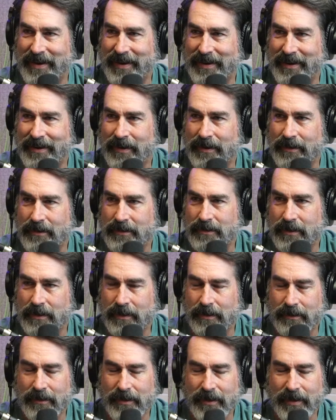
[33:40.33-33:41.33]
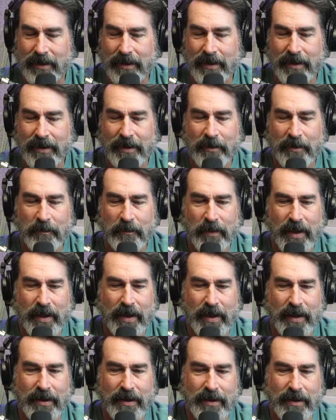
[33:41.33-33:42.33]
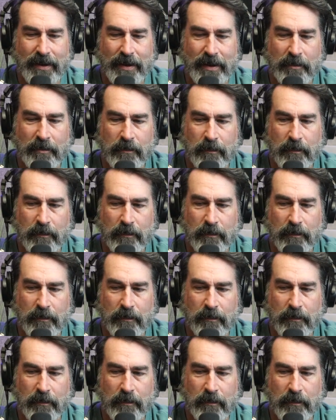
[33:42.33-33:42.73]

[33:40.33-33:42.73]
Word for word: You know? So, and I